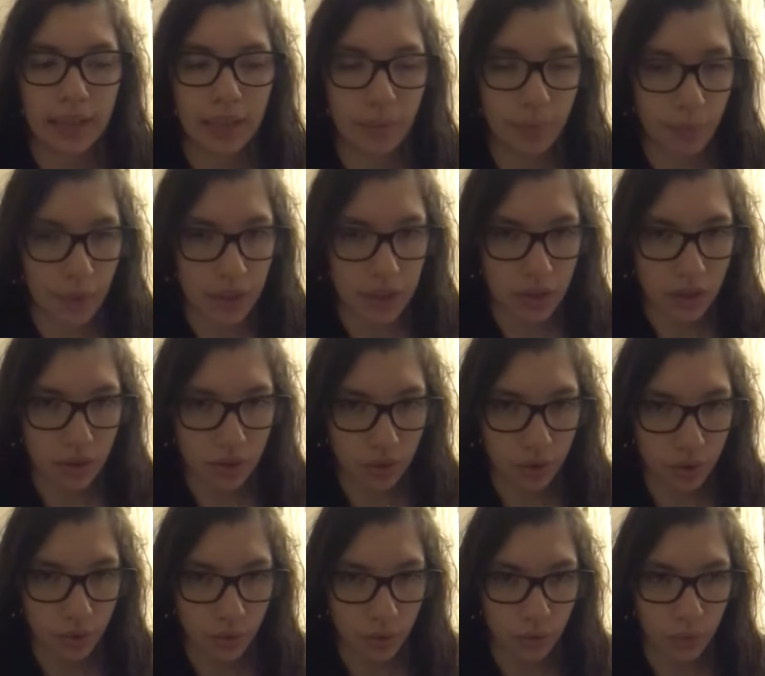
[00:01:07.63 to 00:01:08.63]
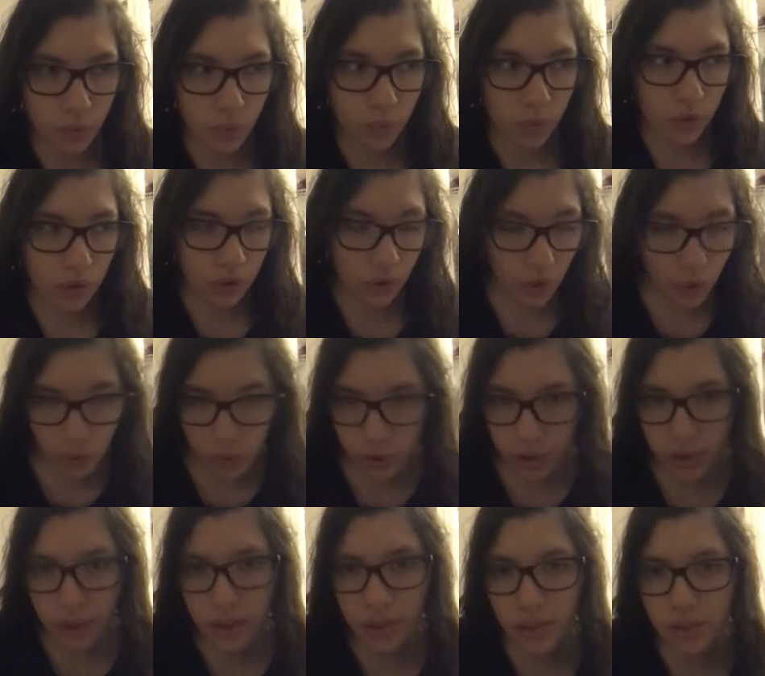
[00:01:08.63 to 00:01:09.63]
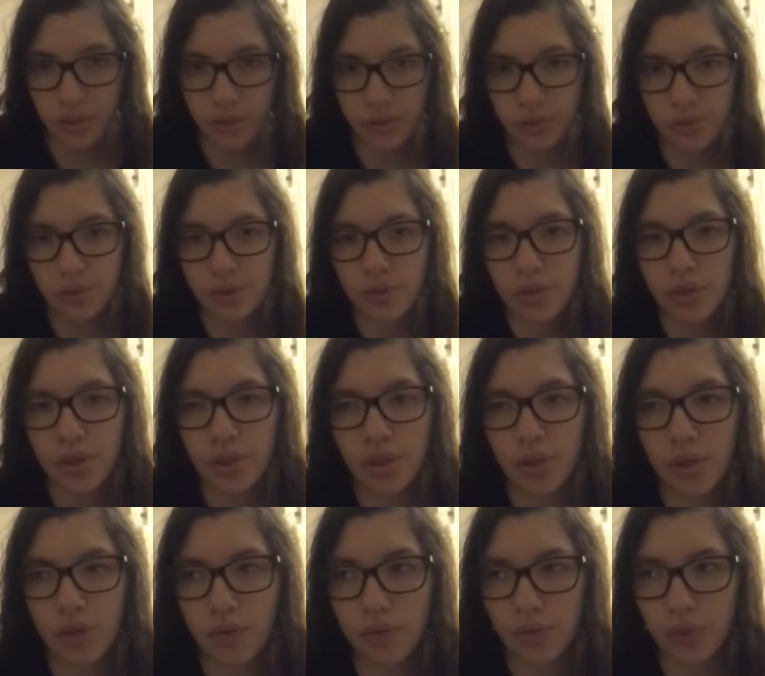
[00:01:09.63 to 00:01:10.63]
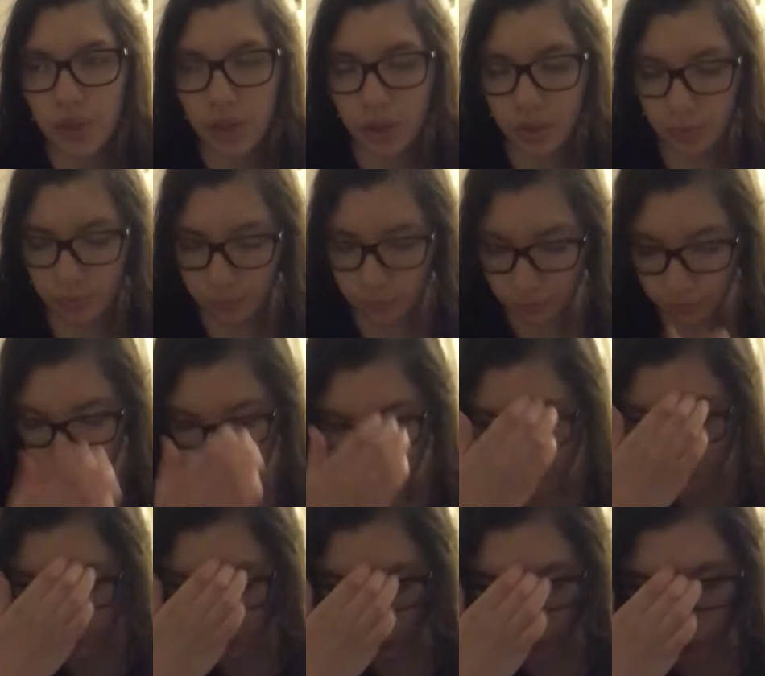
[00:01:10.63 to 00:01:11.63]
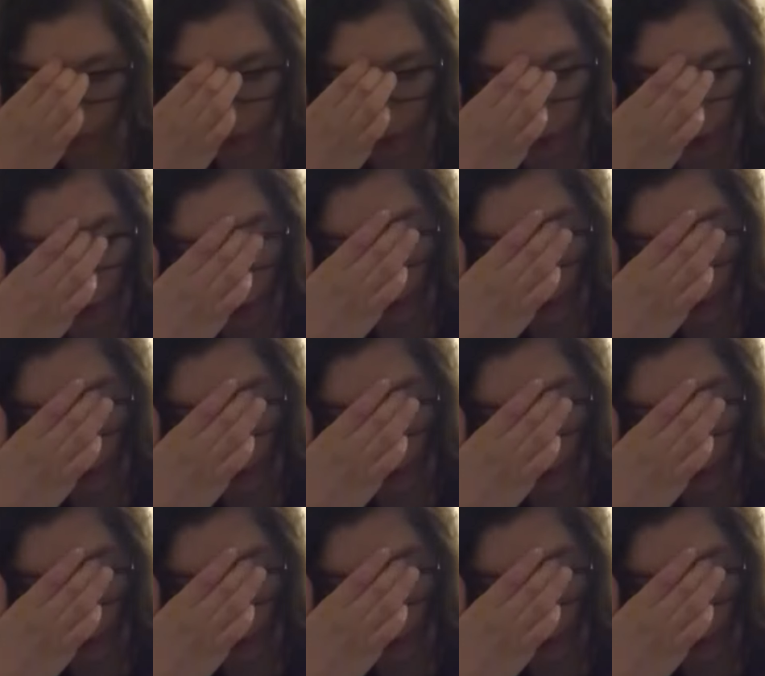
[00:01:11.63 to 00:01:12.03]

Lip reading: patient in all the lesions of the radial